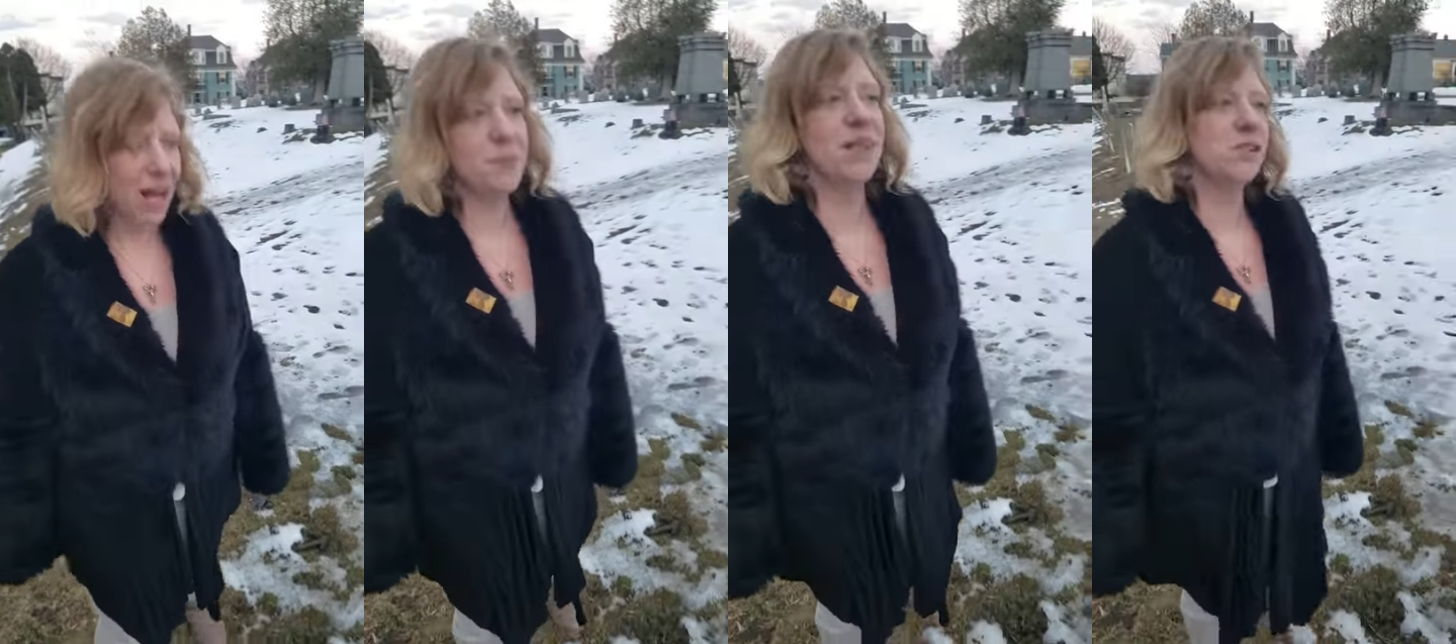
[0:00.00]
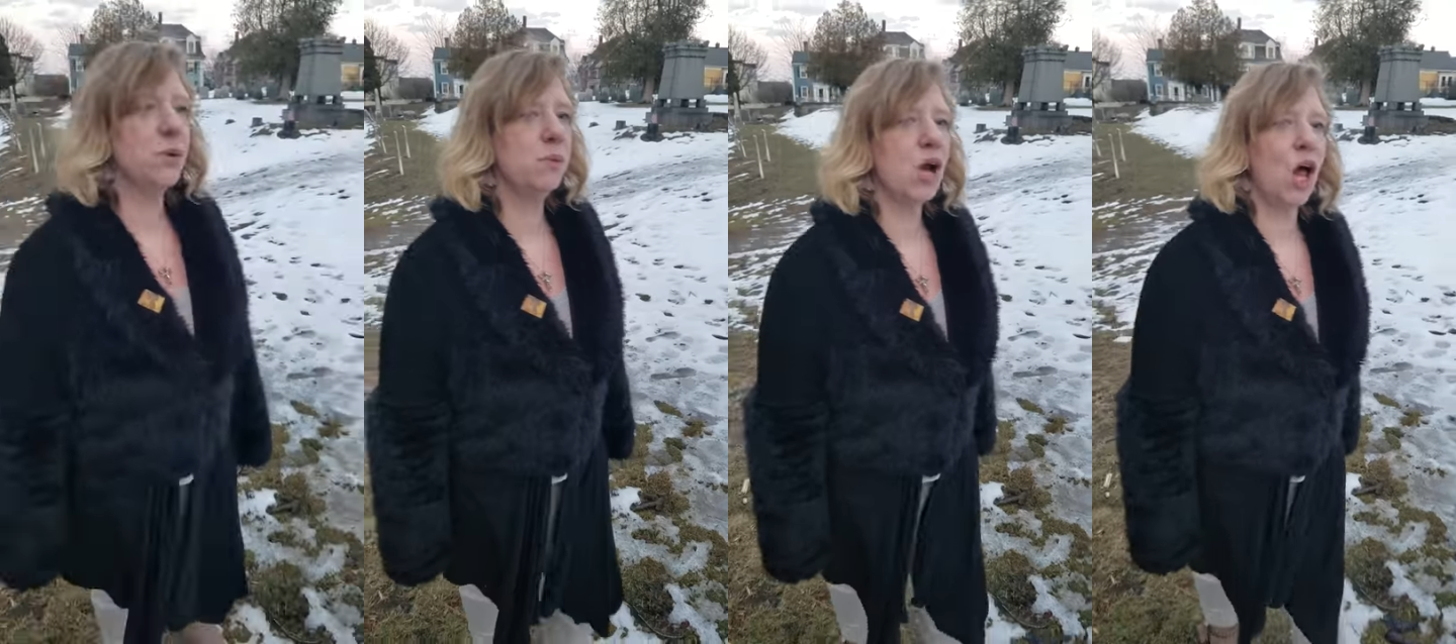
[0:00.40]
um, these
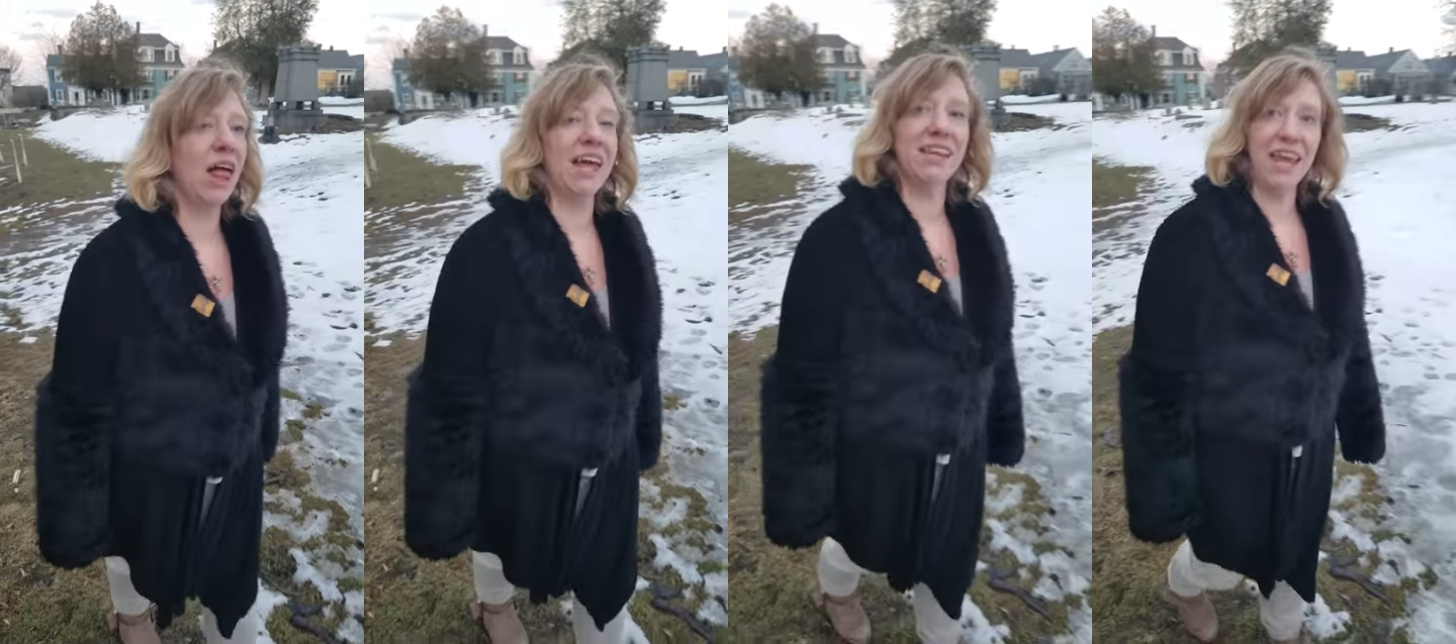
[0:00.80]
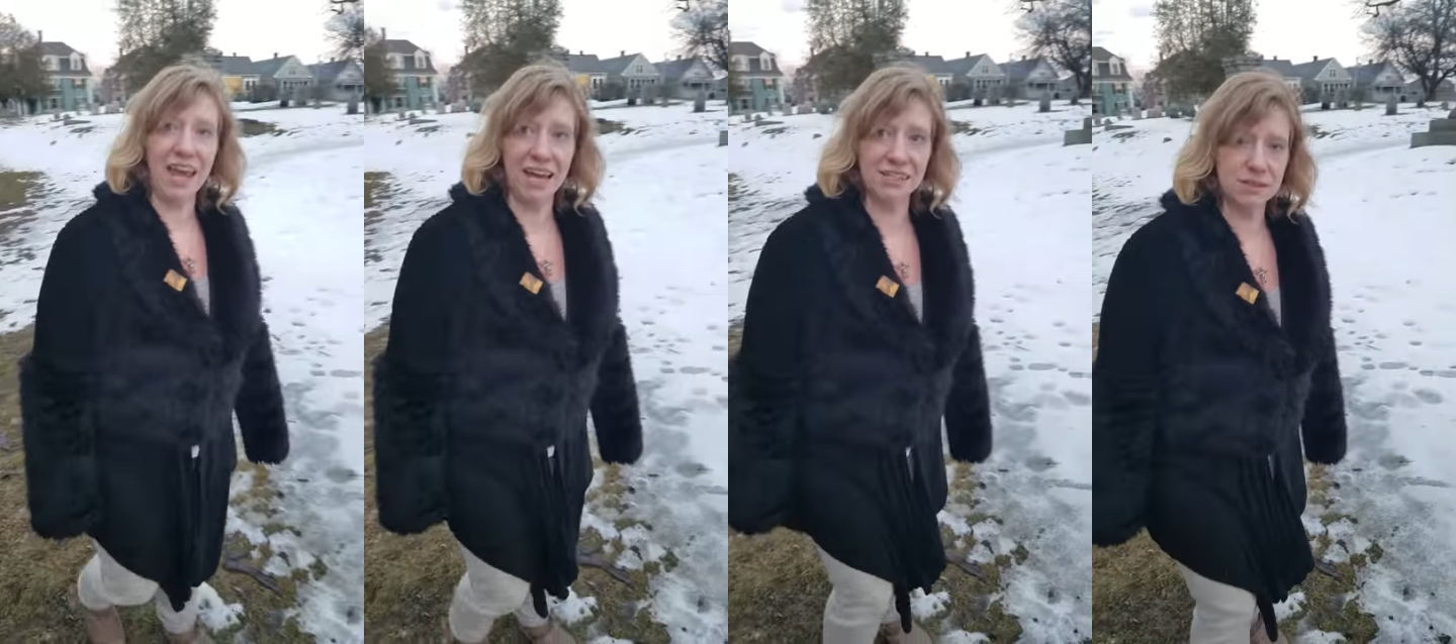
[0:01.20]
women all had
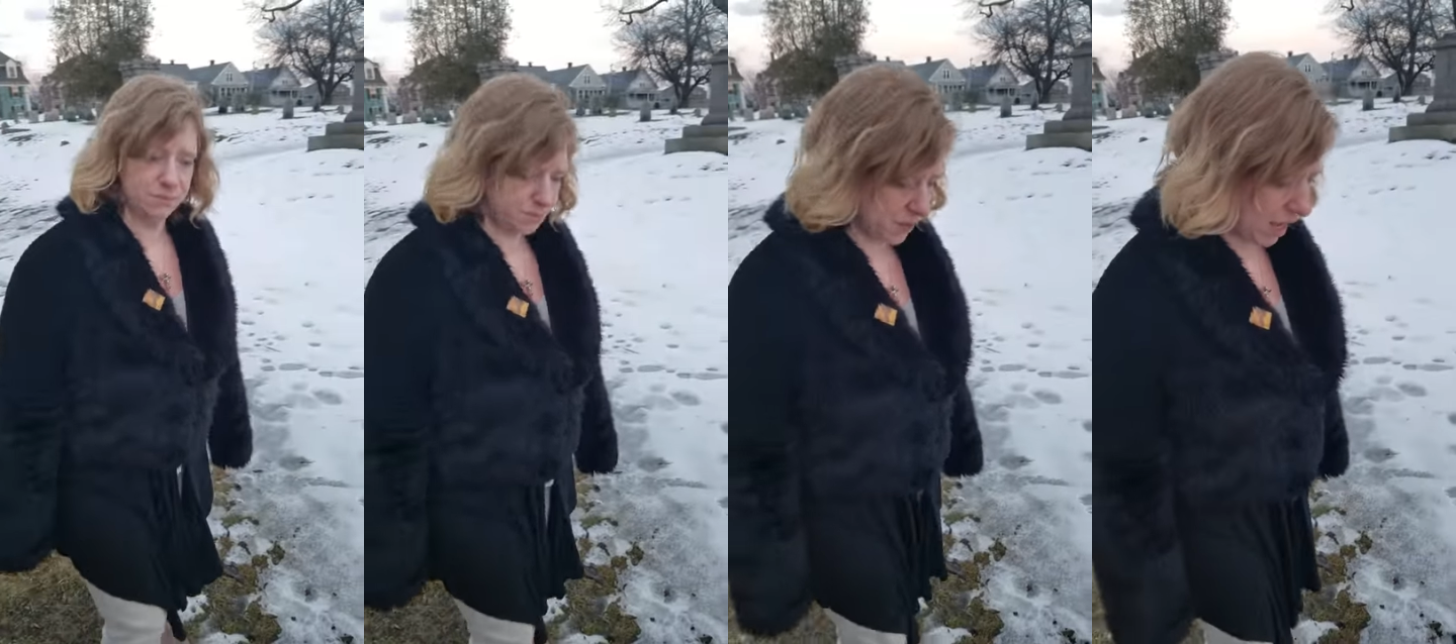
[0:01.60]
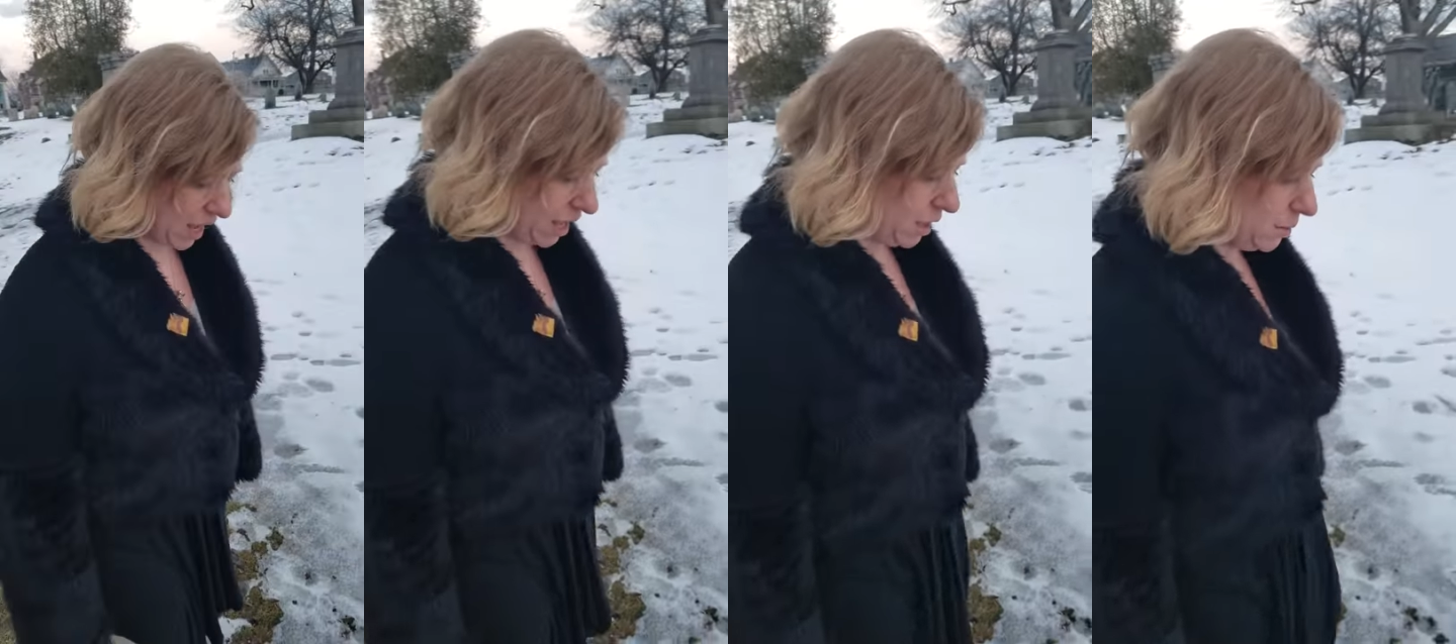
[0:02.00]
land.
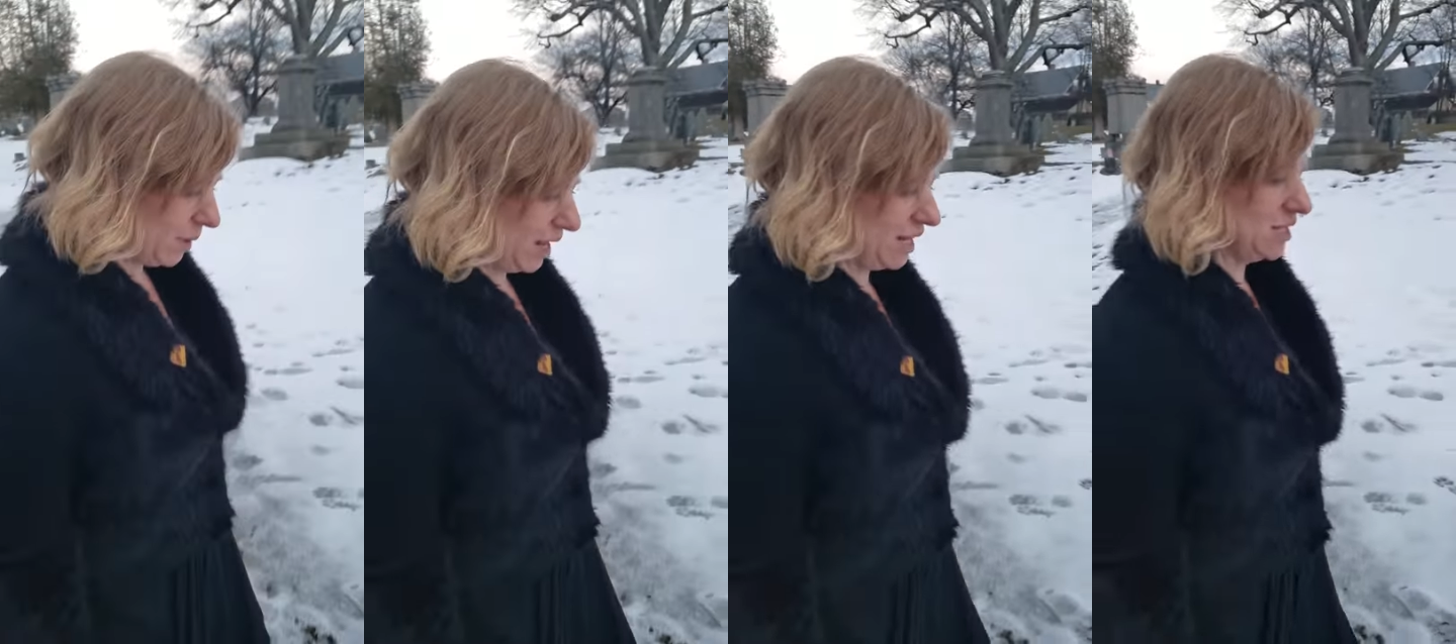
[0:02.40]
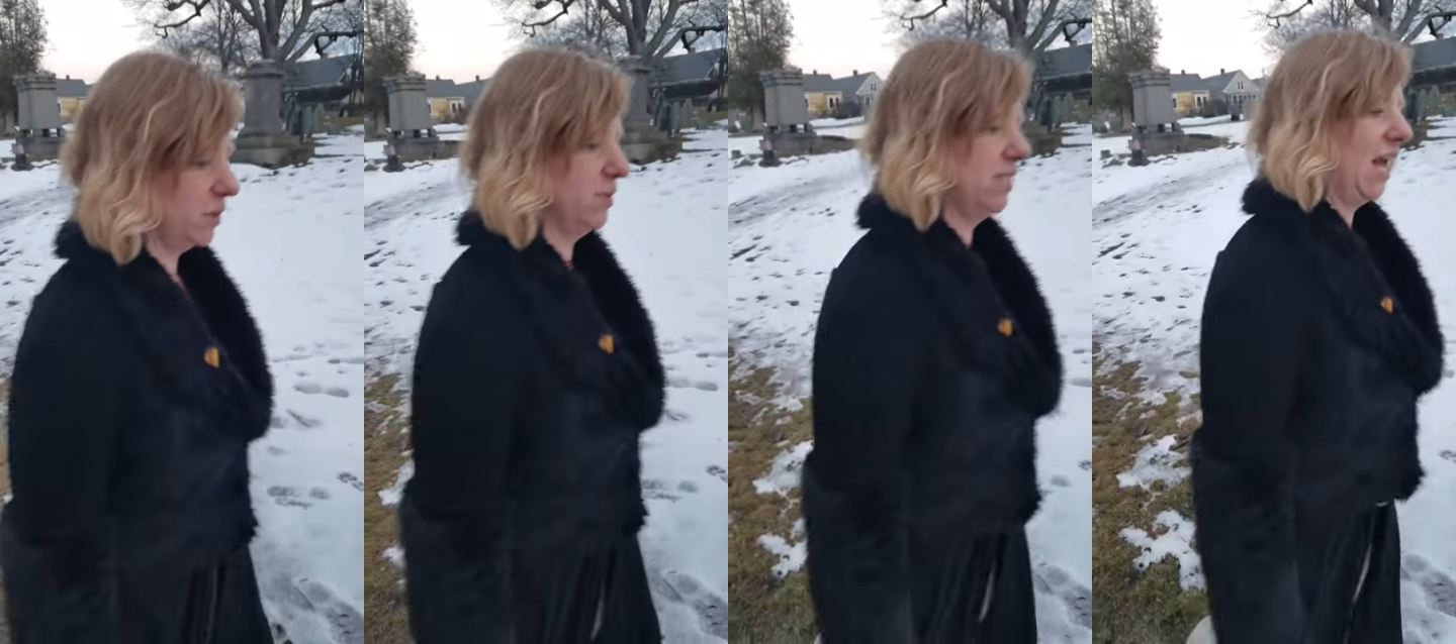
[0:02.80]
Um, and as
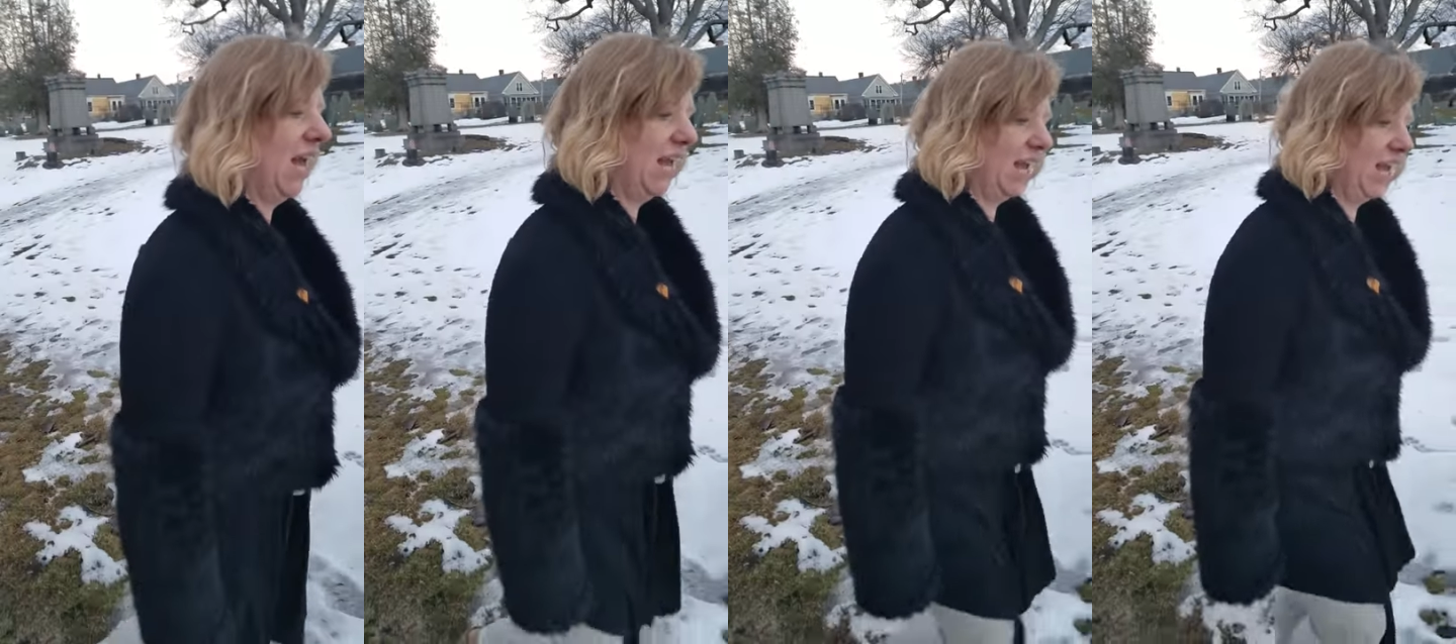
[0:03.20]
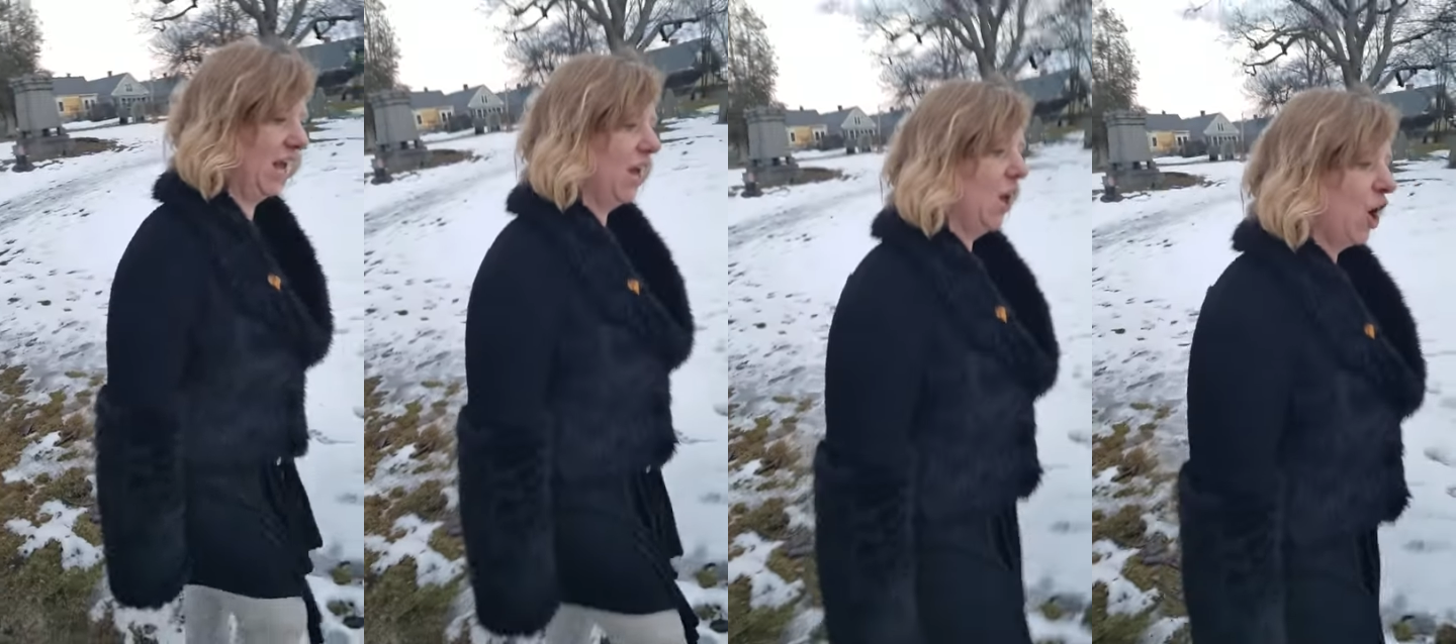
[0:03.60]
I was saying,